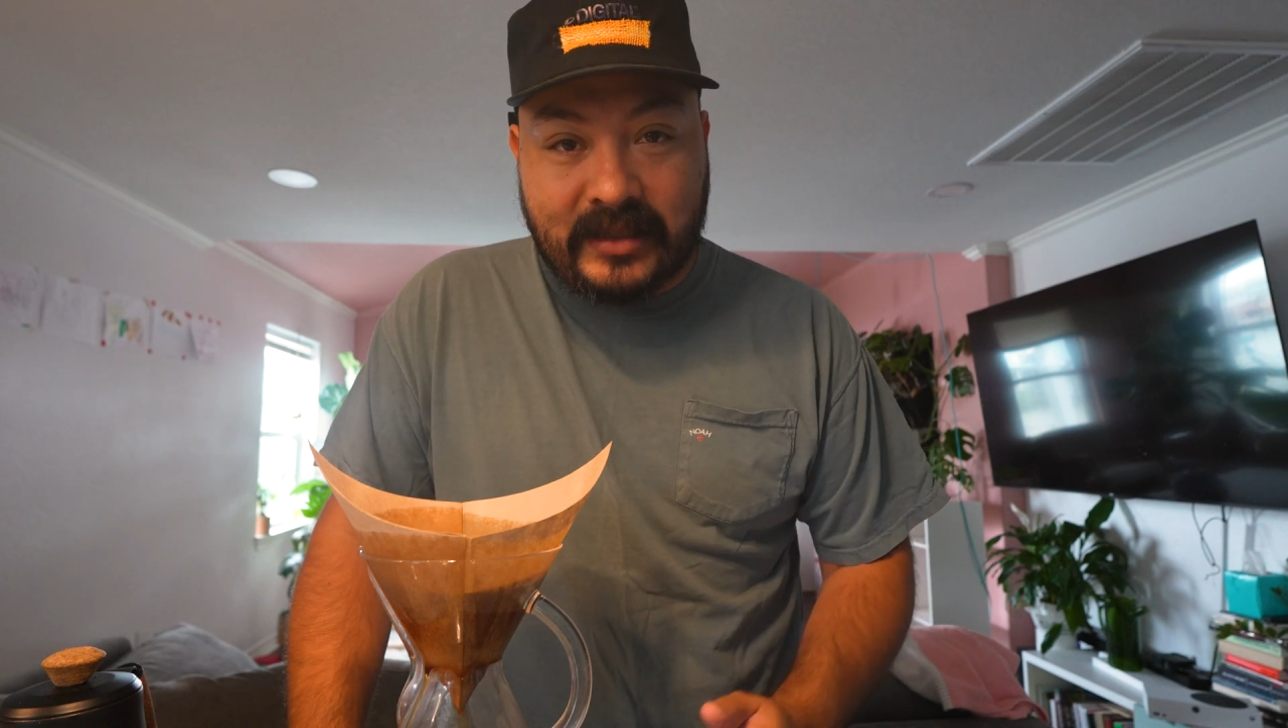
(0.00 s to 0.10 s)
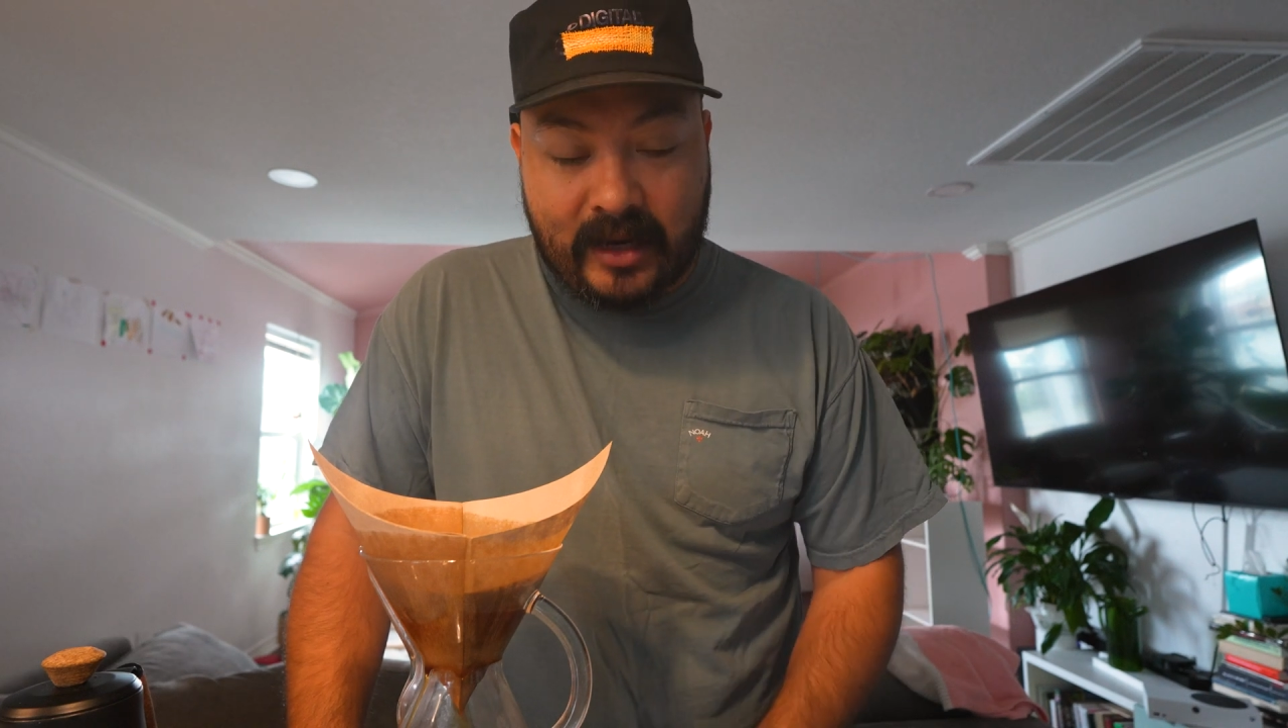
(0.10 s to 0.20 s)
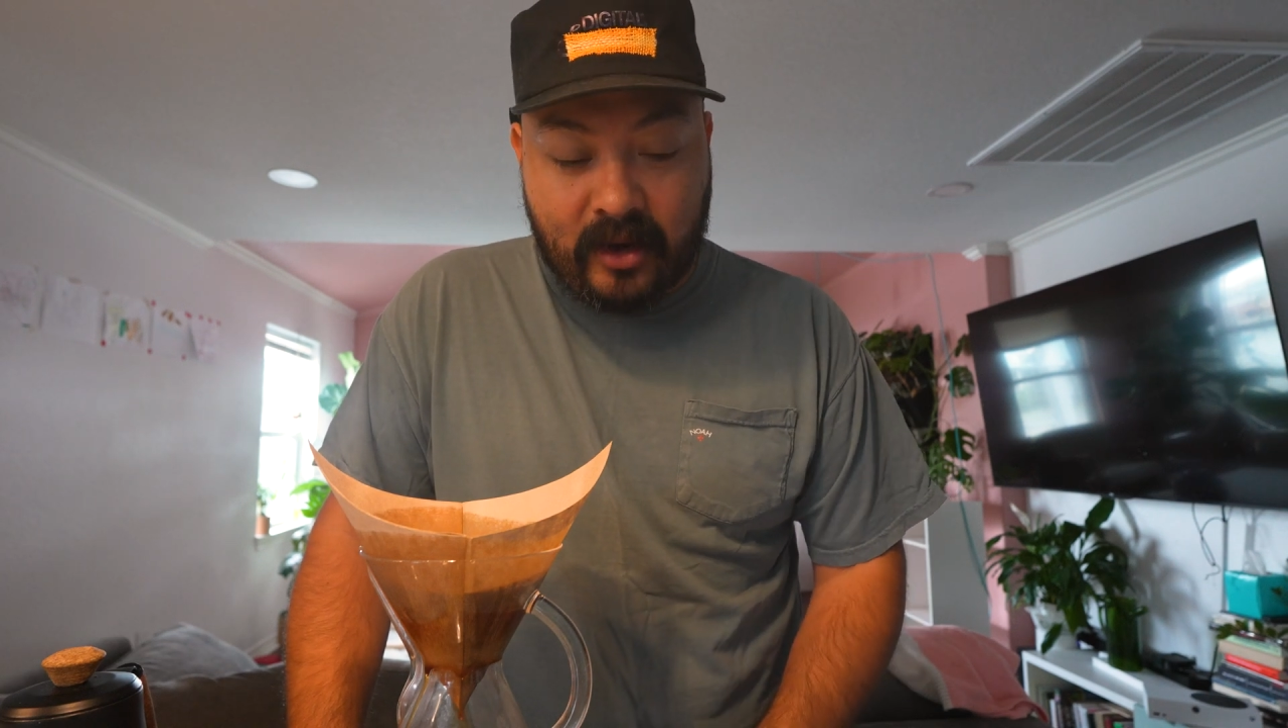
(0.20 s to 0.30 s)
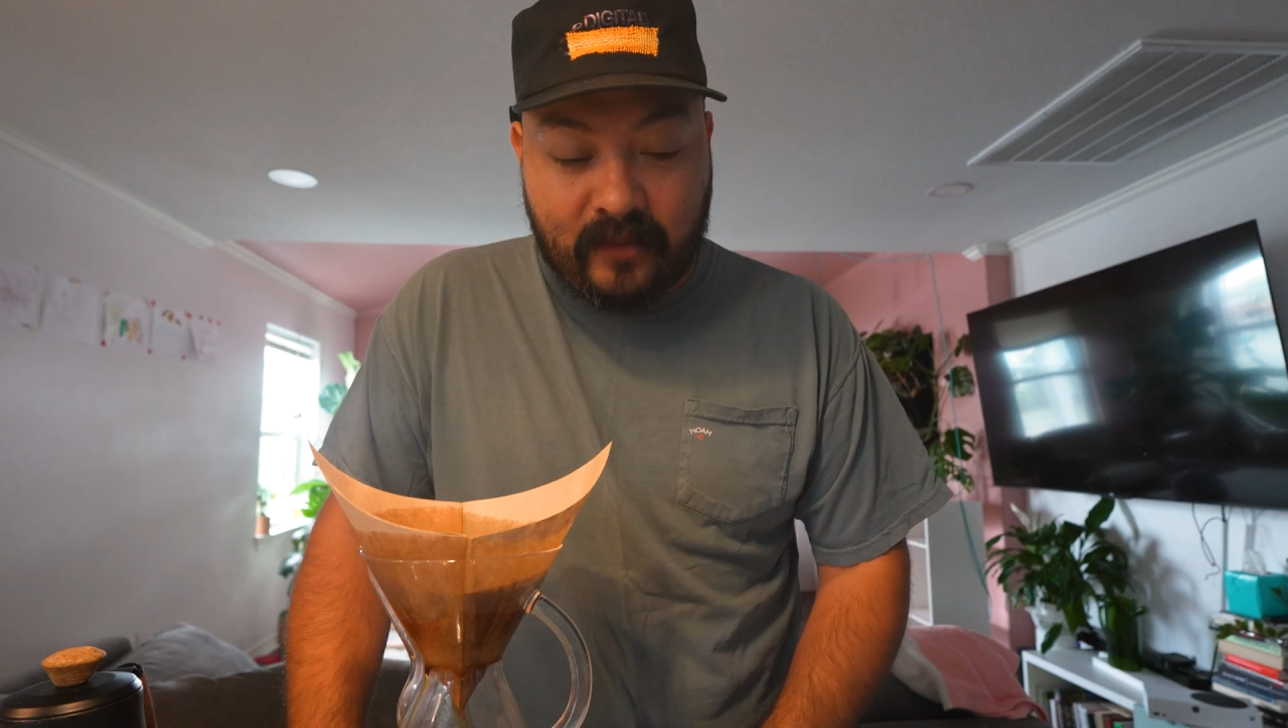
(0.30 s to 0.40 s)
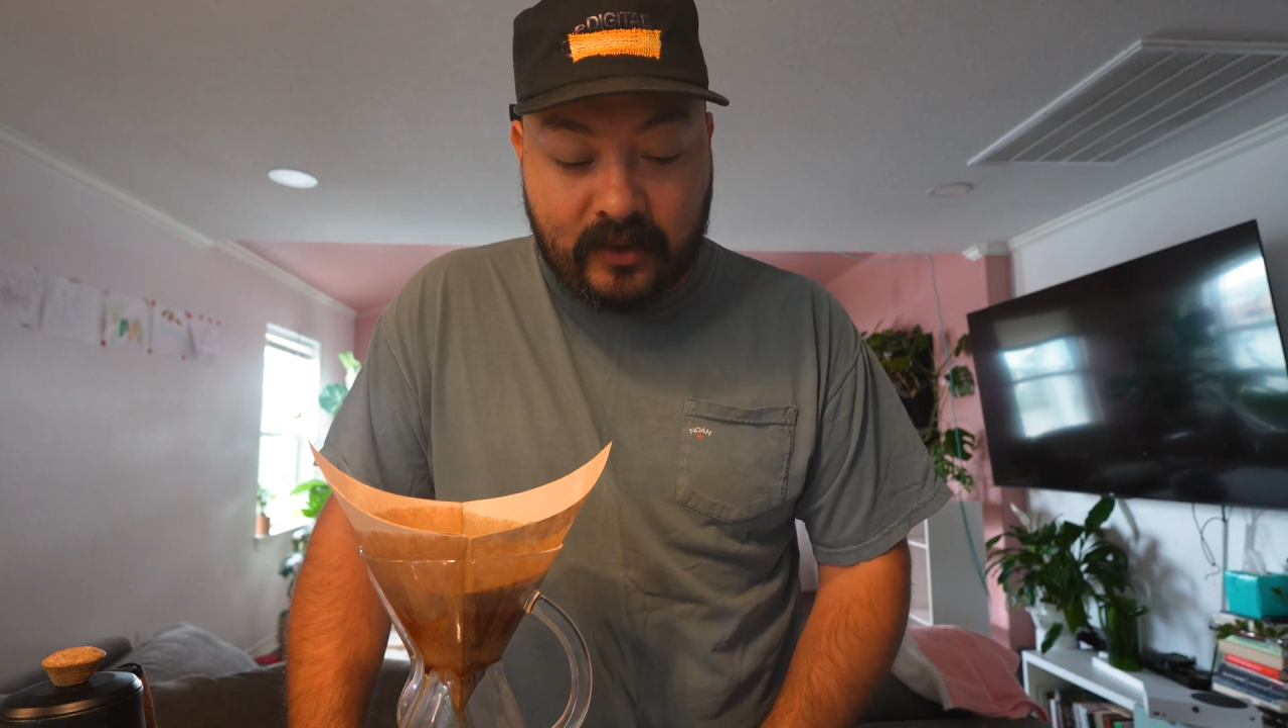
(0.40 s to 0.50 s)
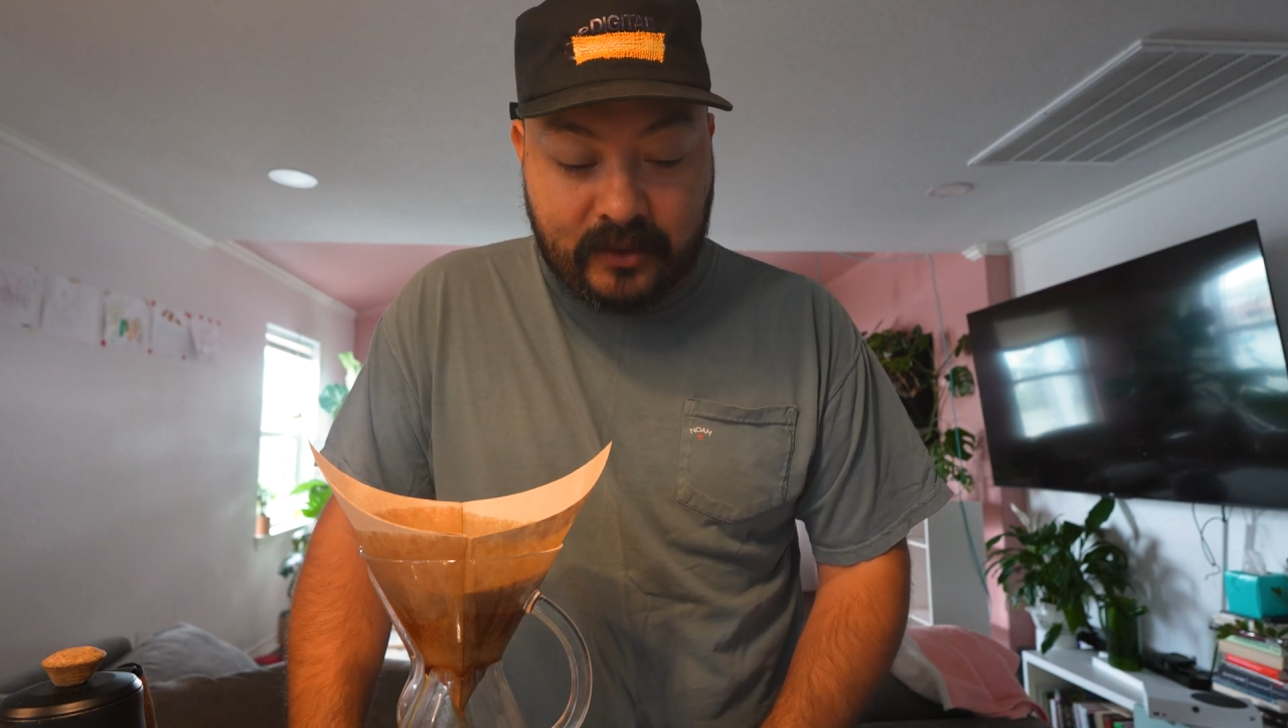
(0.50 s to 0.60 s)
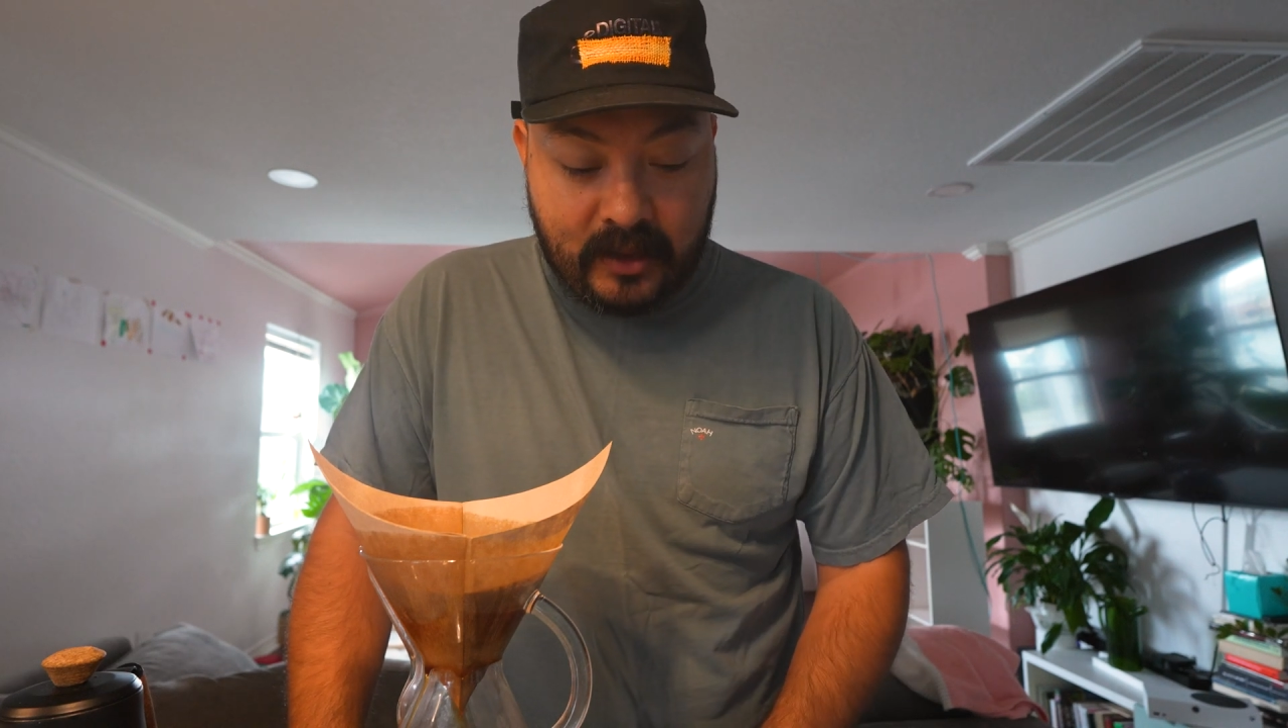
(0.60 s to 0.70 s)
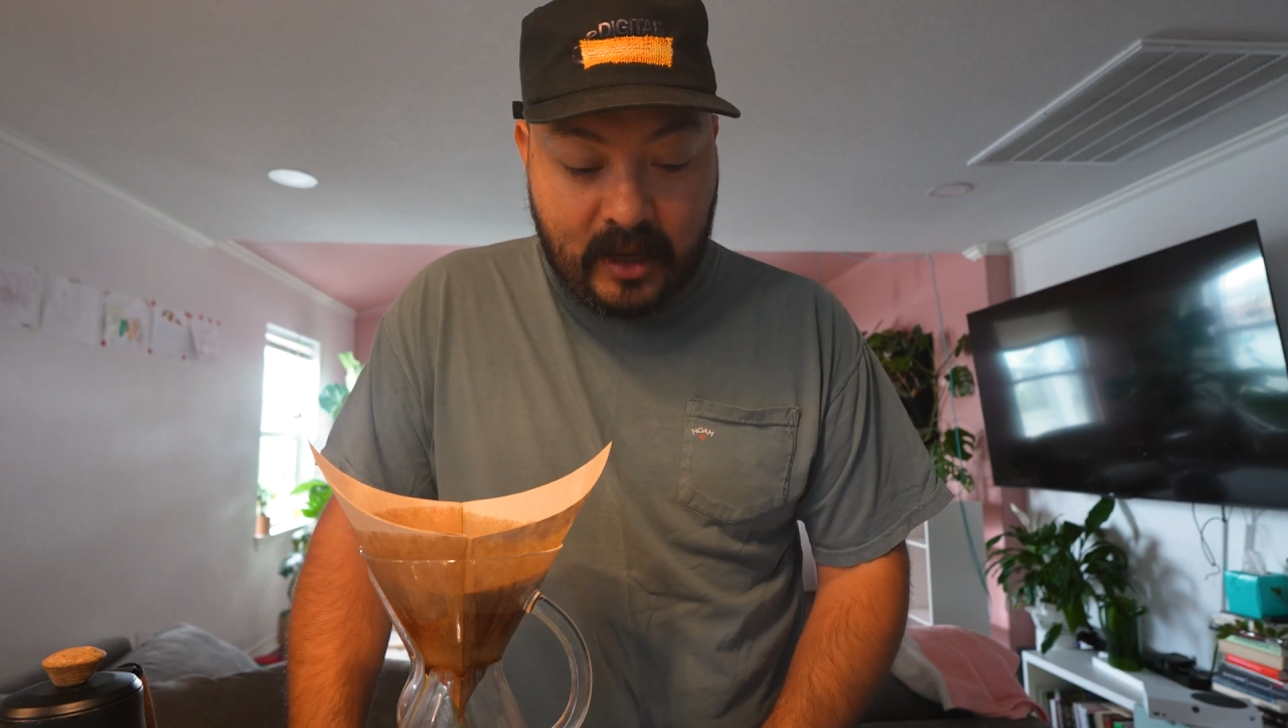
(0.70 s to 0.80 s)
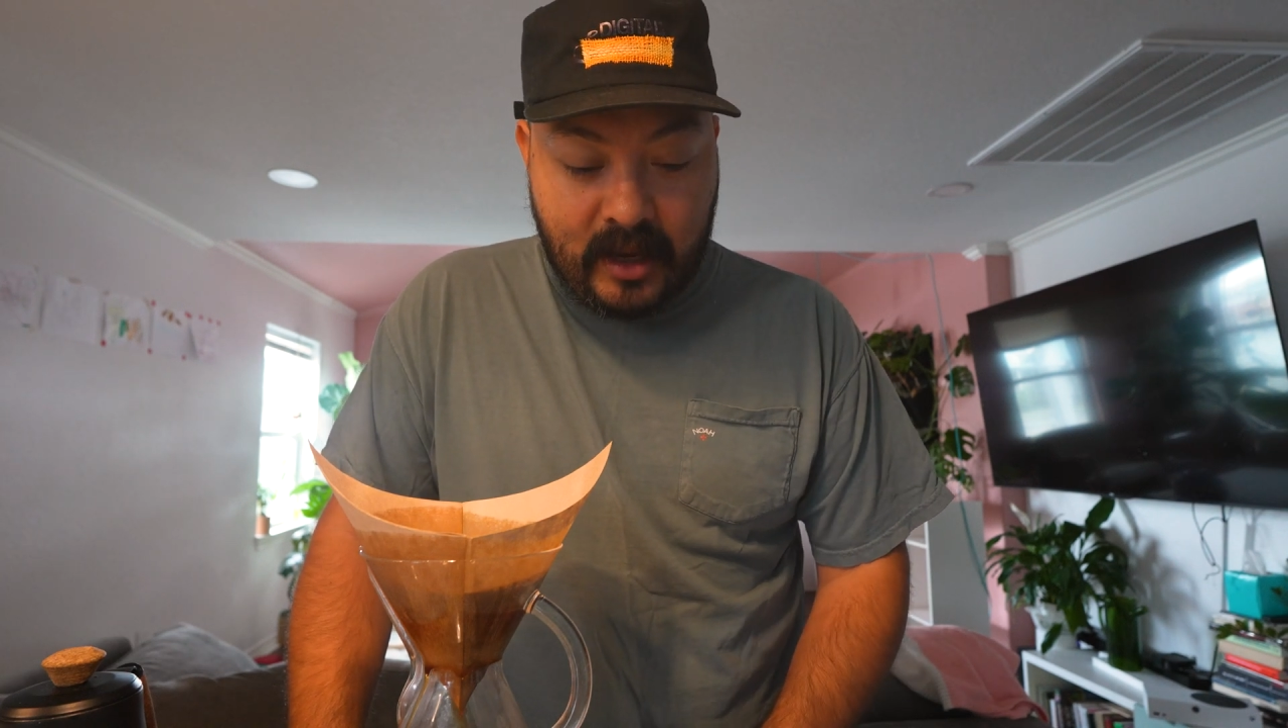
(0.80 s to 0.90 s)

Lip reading: and interviews,